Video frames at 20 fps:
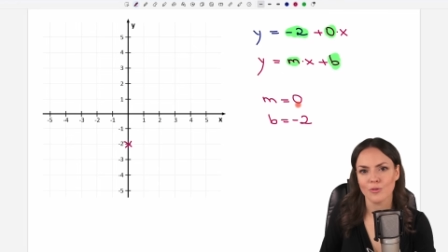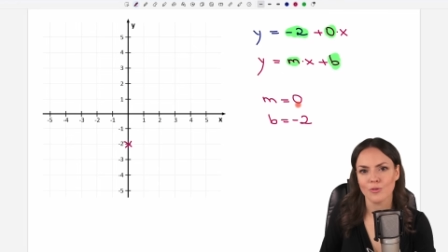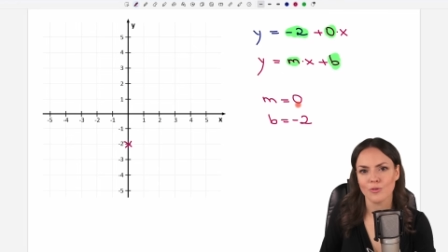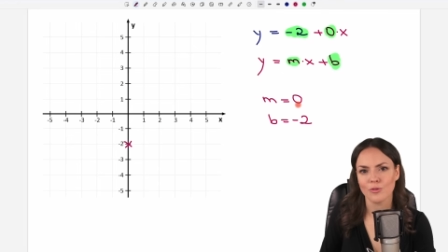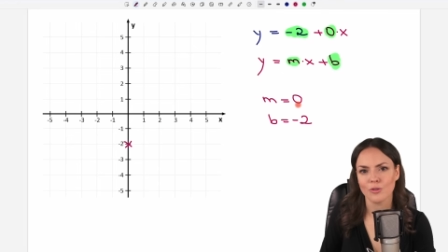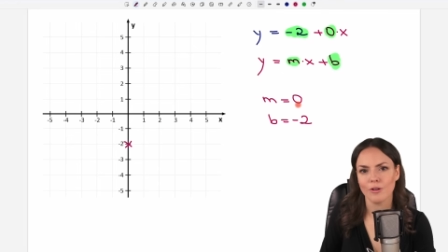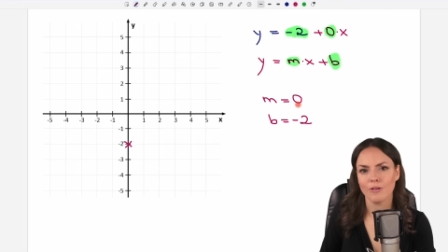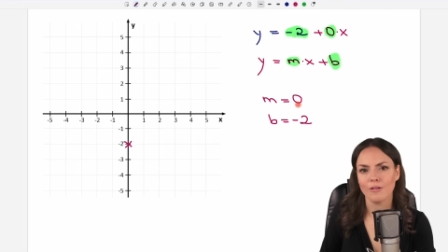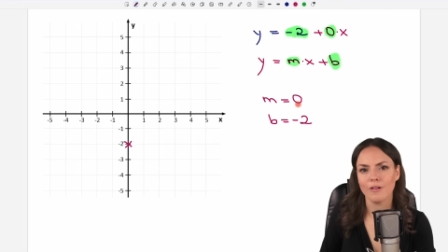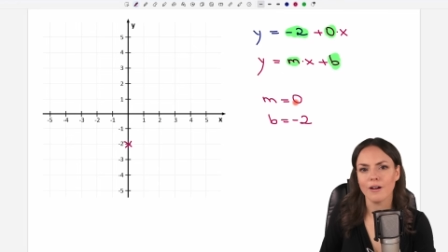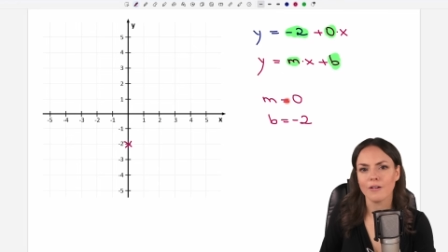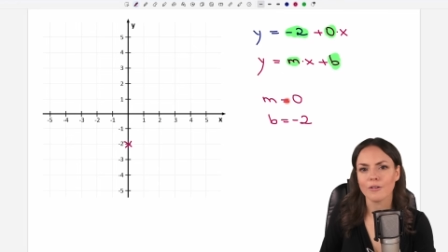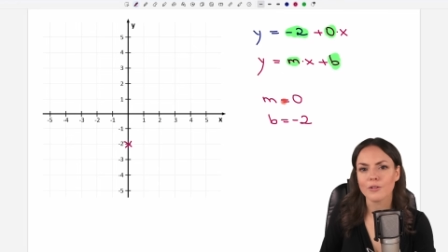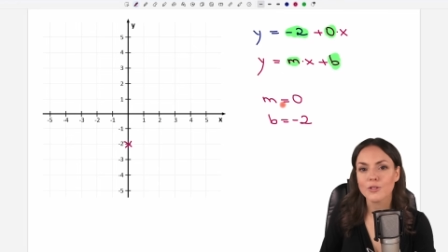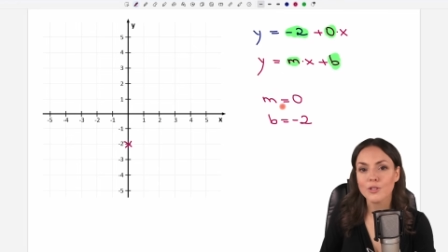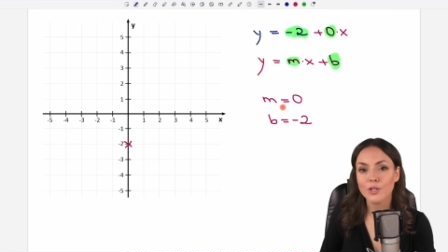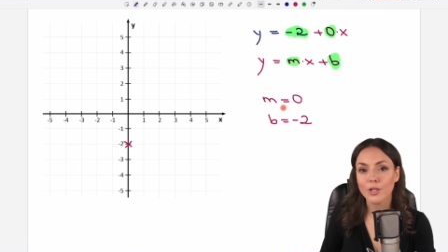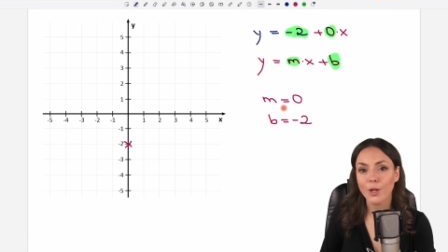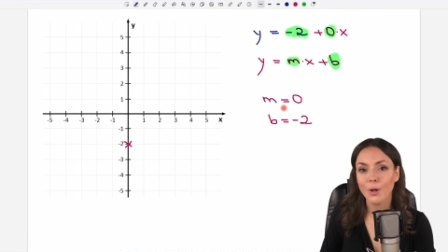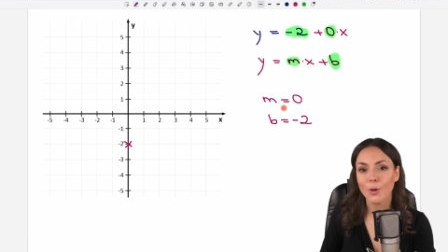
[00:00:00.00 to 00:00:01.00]
So our
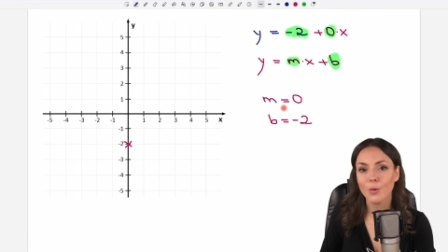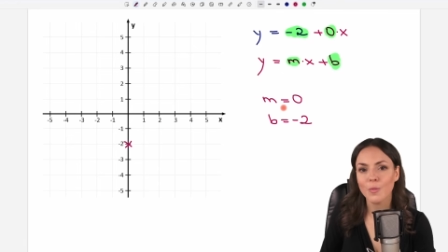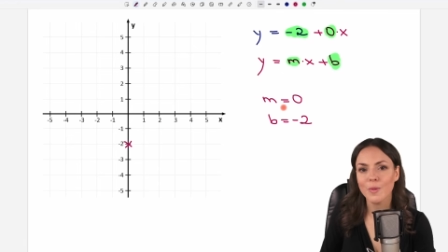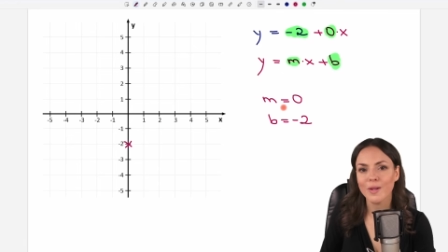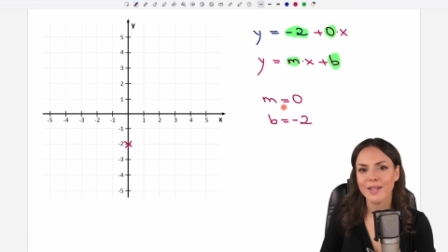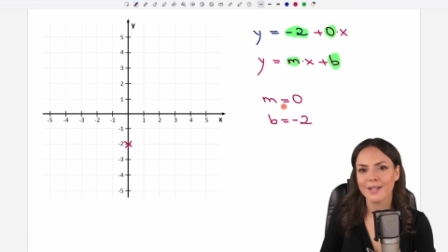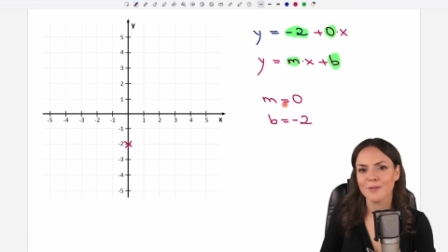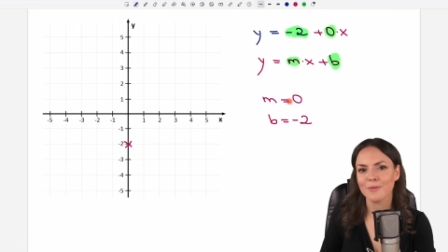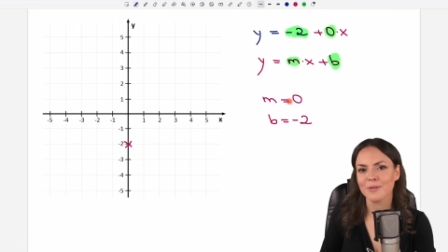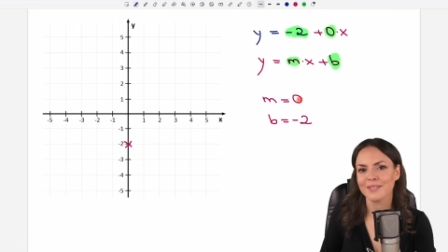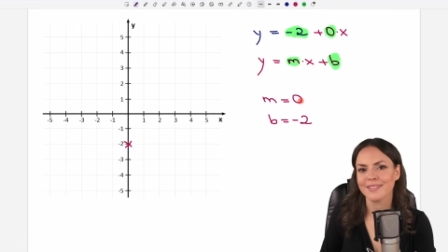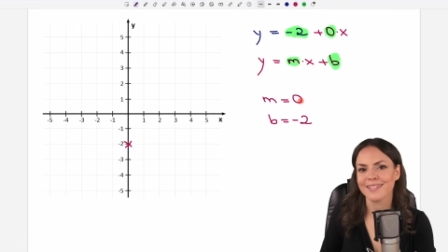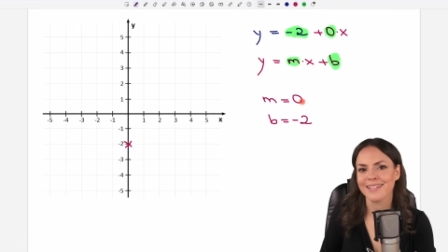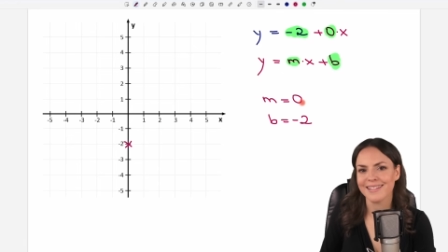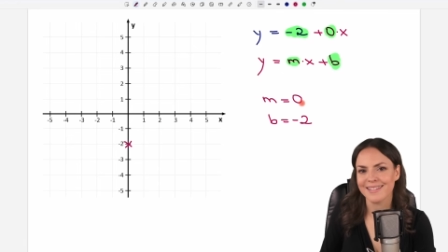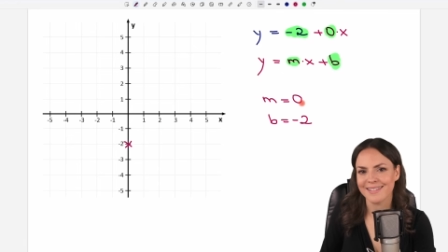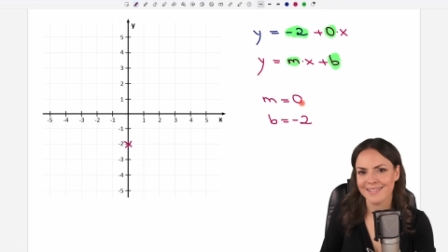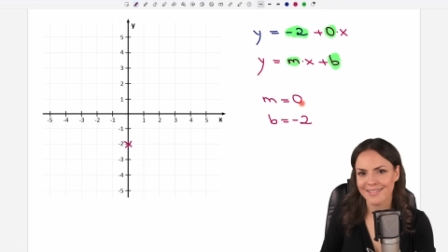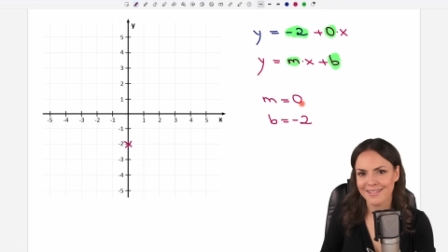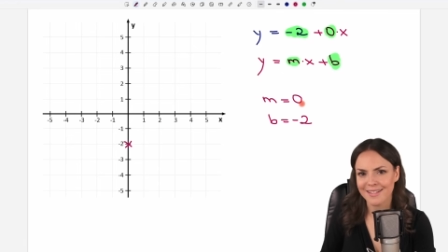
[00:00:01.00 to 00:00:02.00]
slope equals
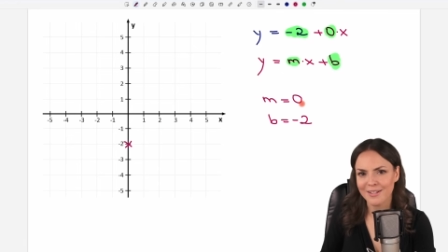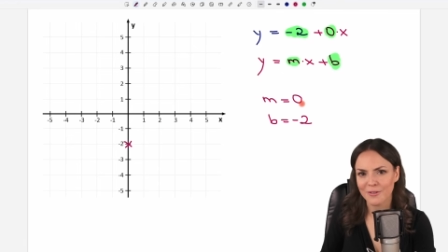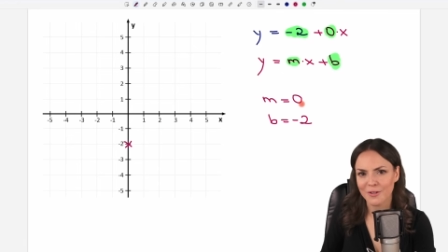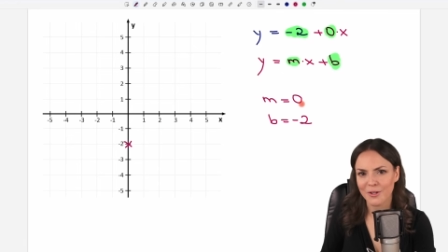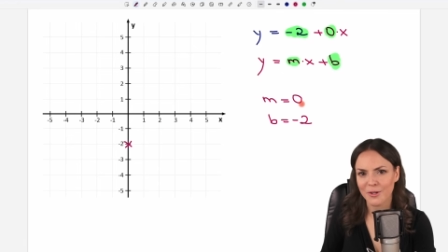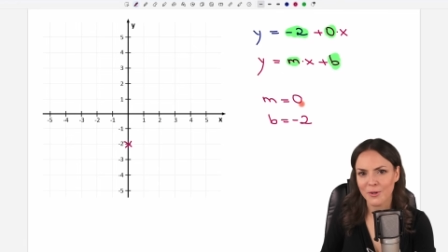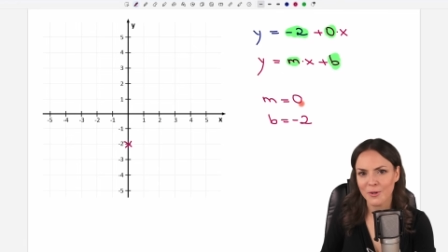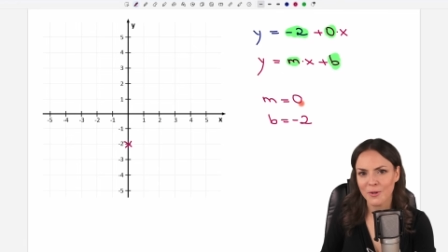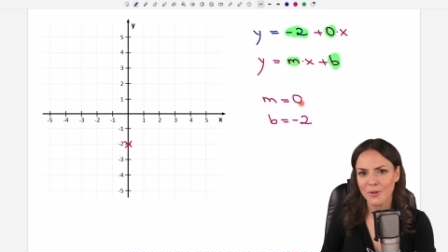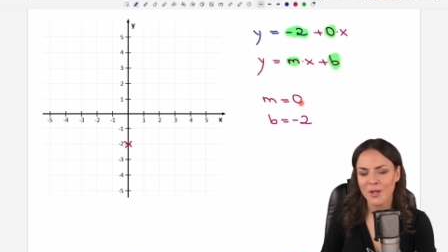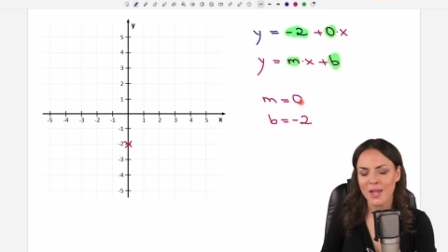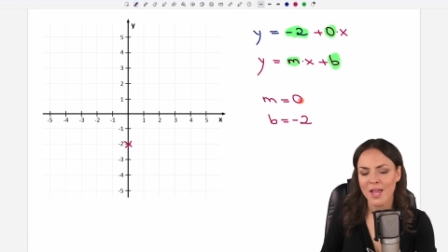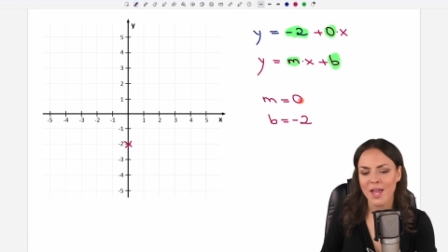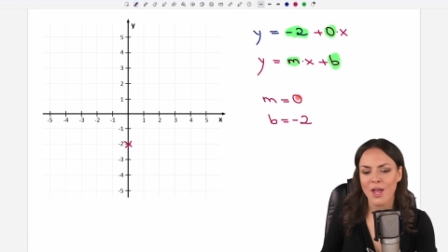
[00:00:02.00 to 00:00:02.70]
0.